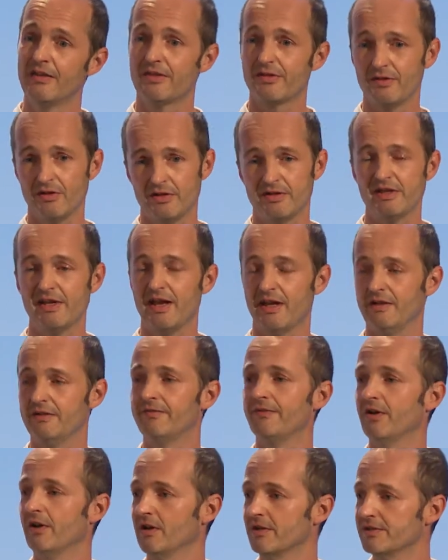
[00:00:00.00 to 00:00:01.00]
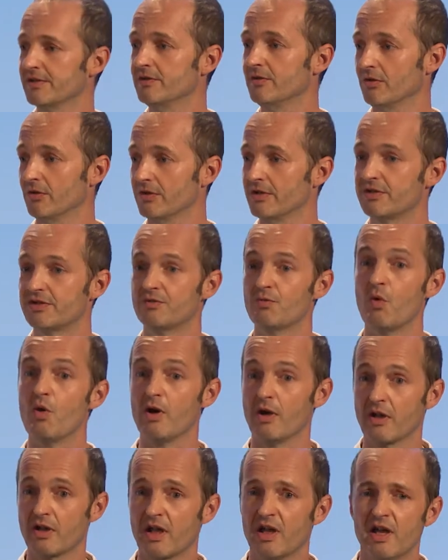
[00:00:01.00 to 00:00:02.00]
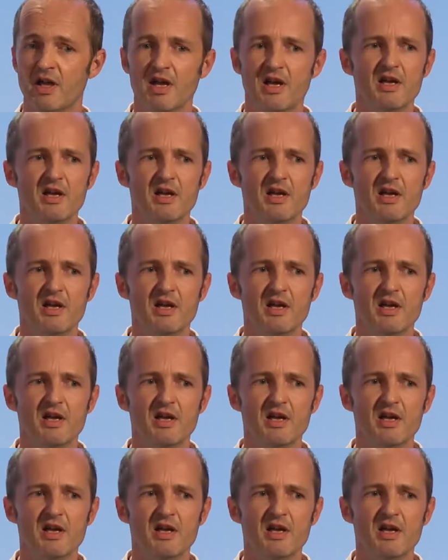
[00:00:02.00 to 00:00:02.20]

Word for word: 30 header files in order to work.